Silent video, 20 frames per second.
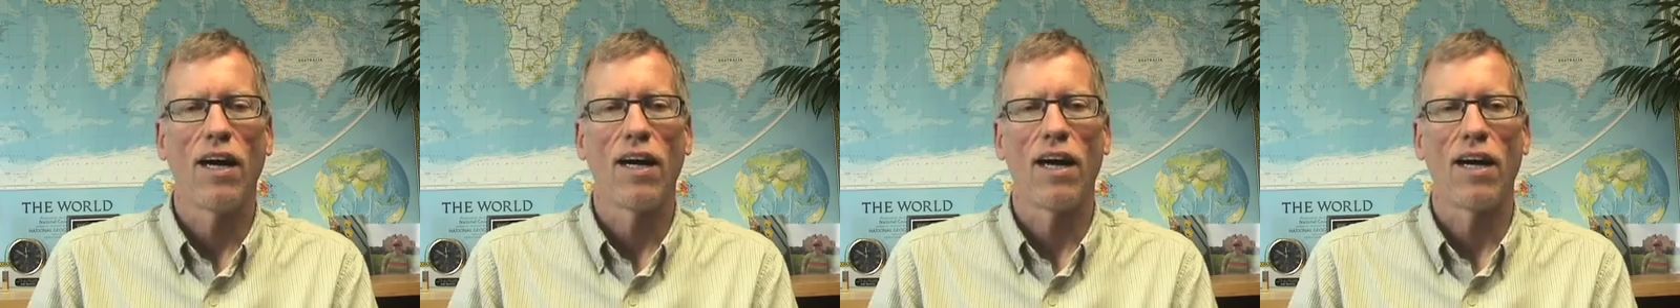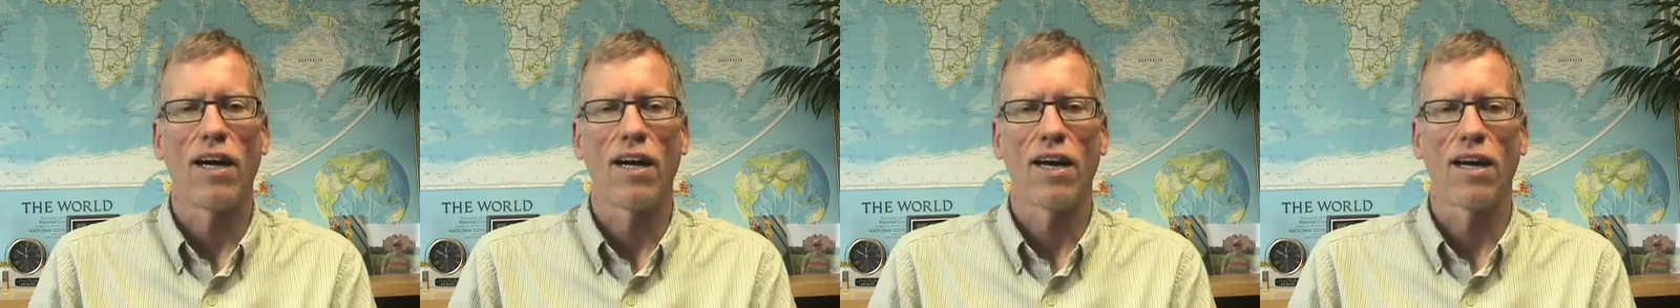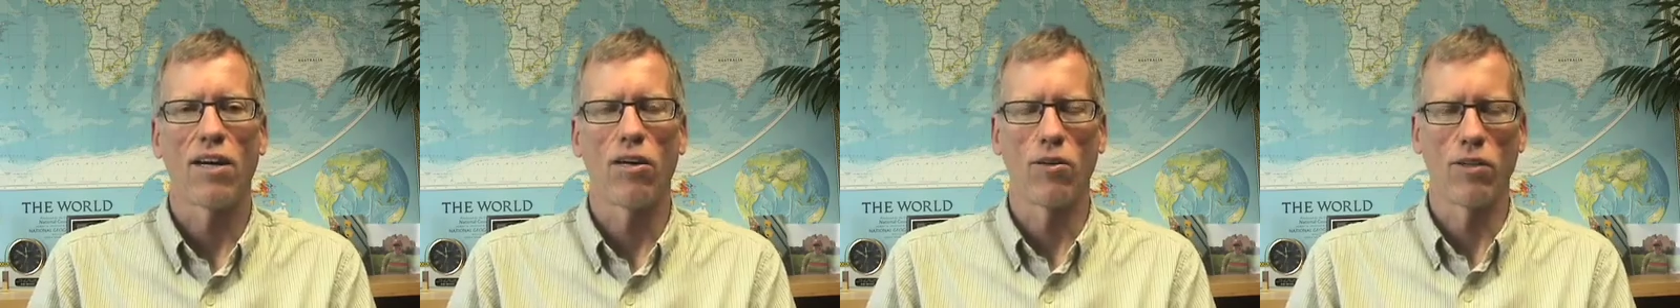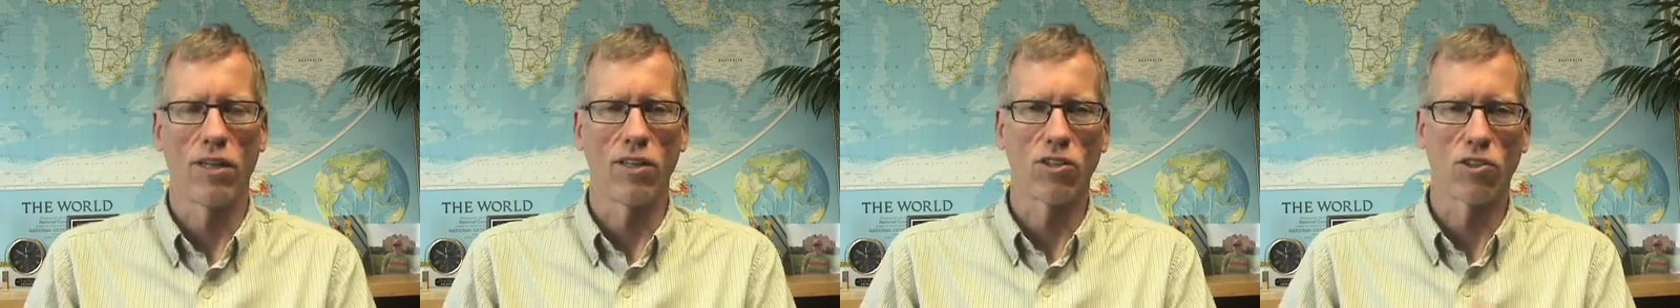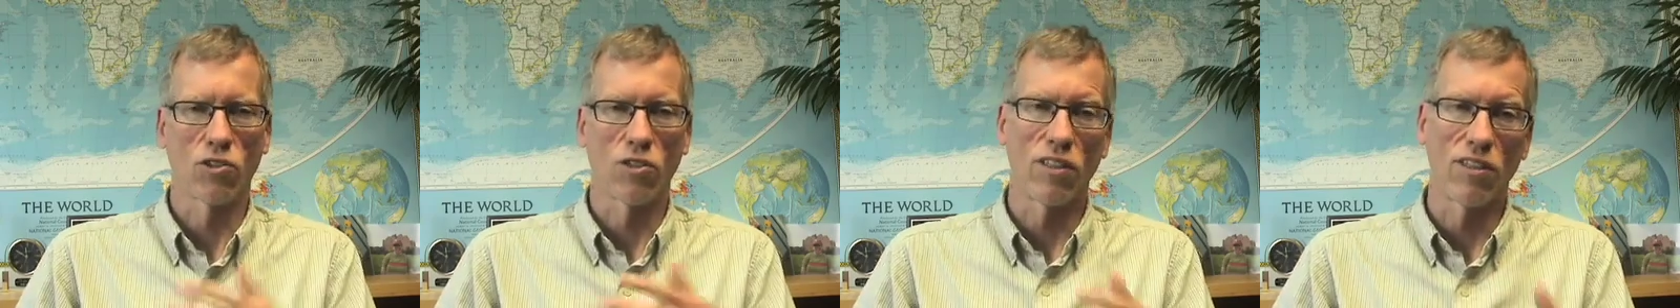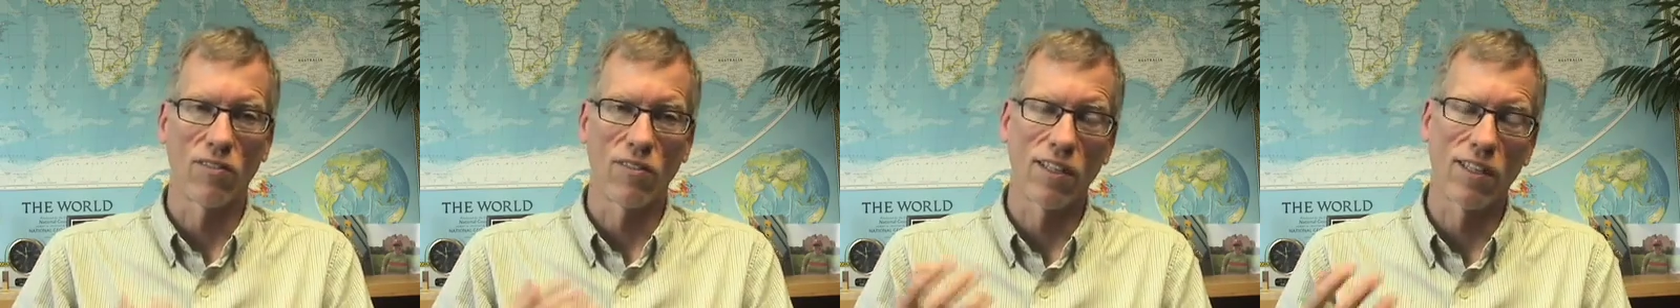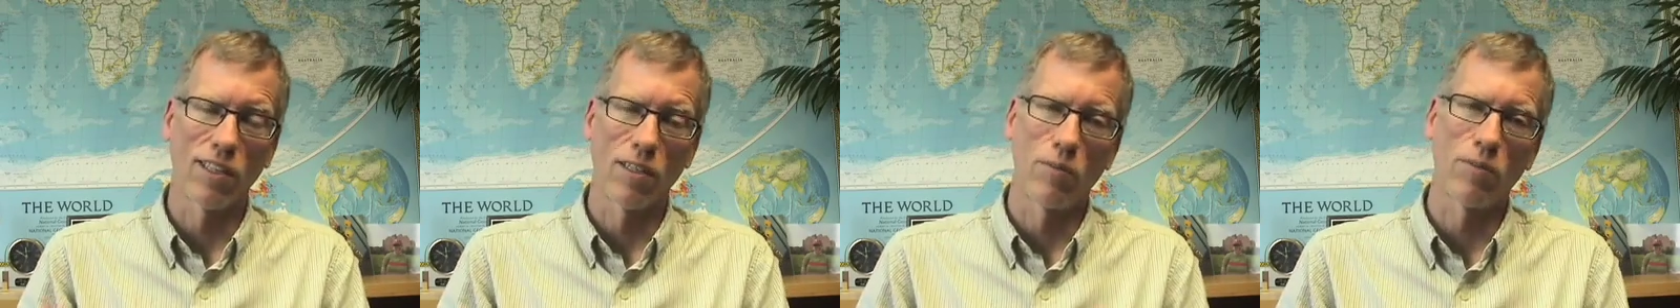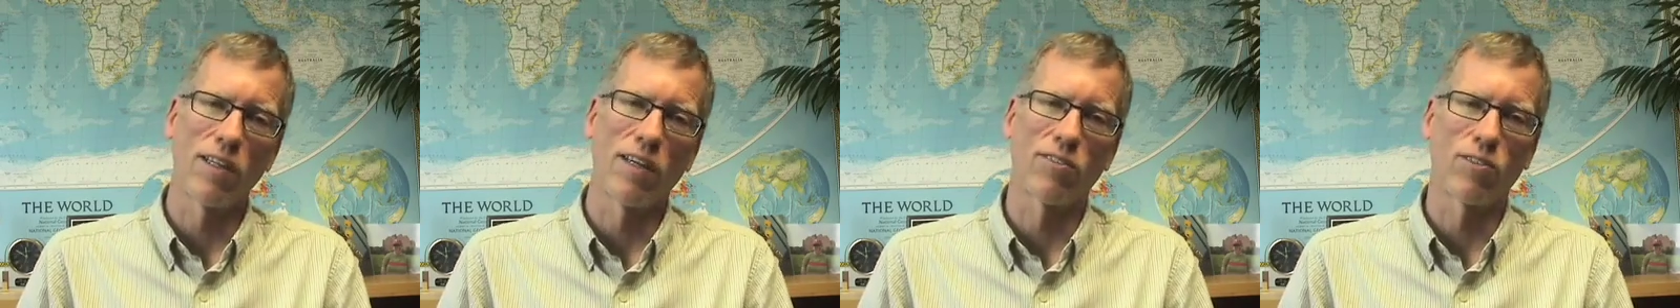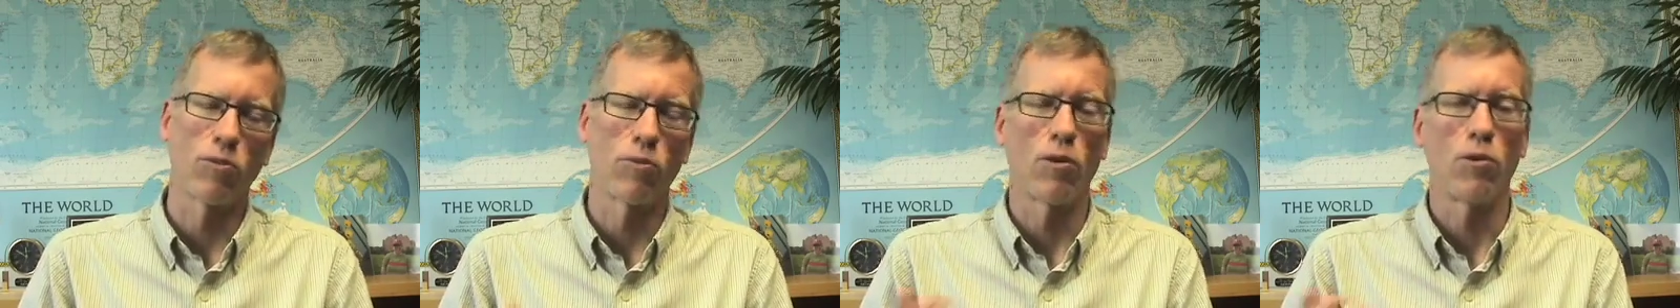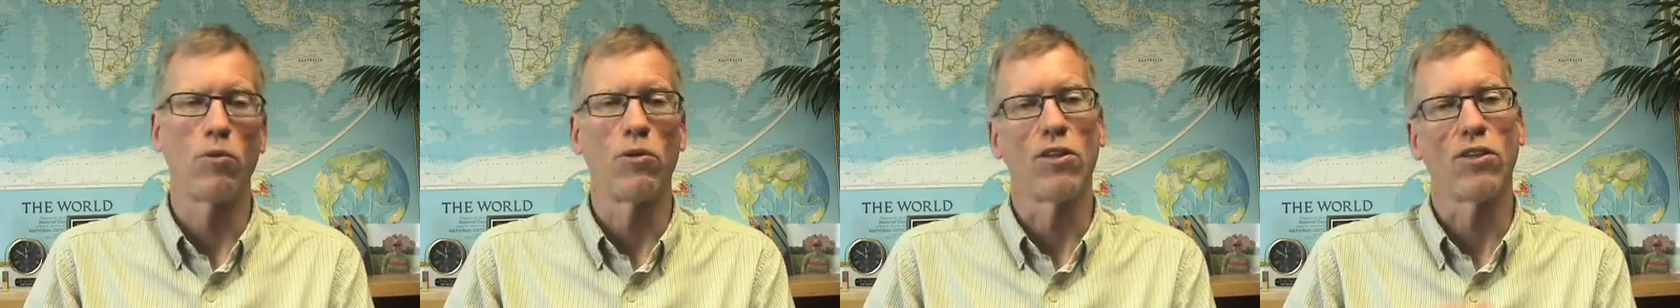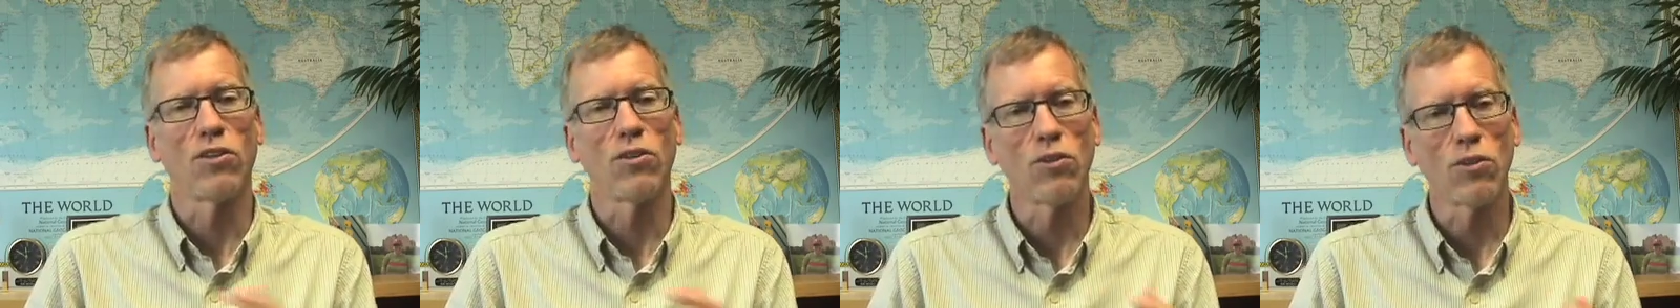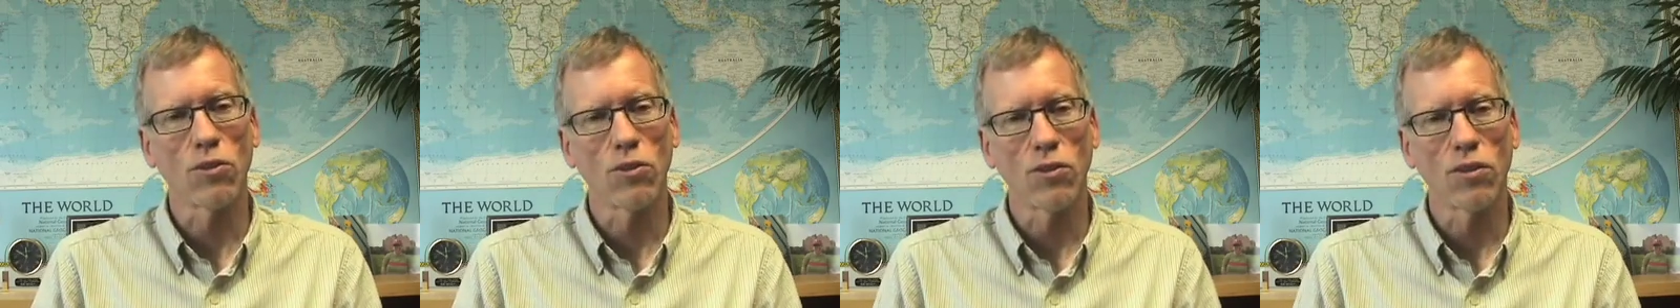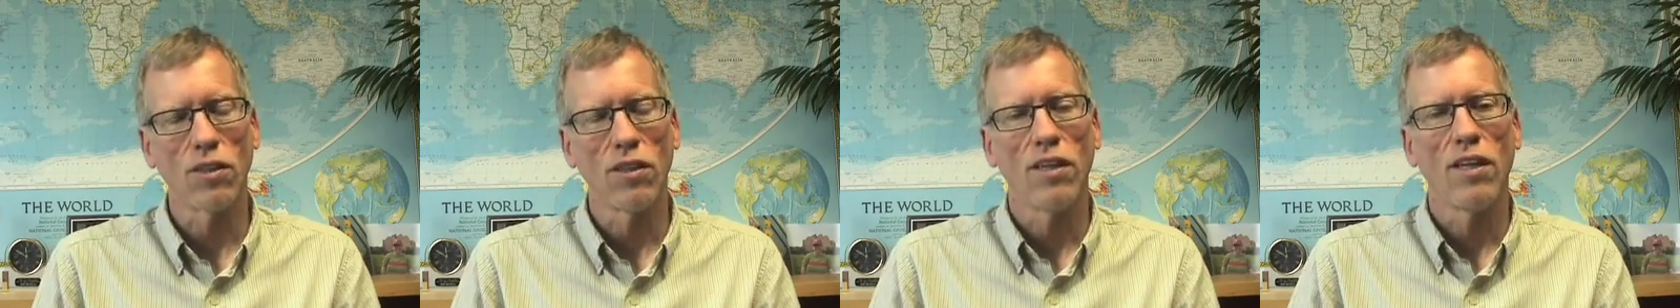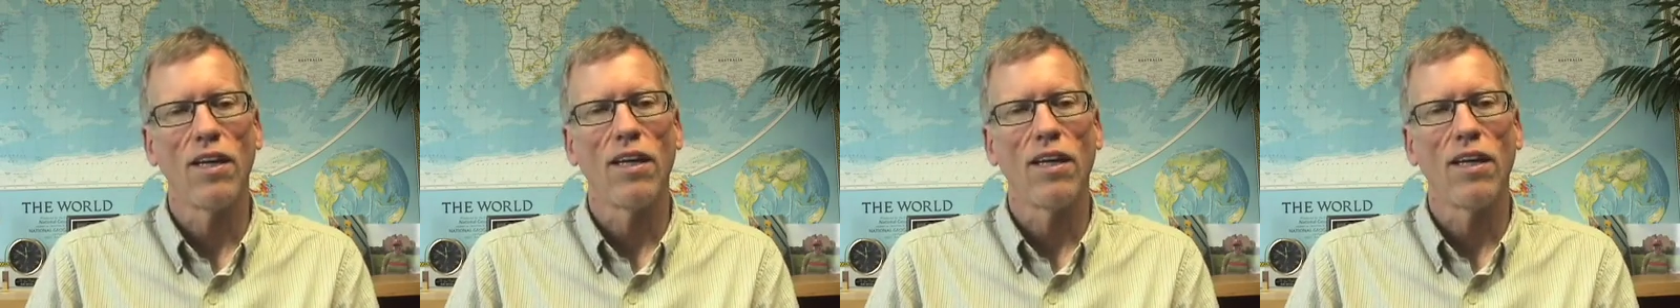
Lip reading: how industry developed after World War II,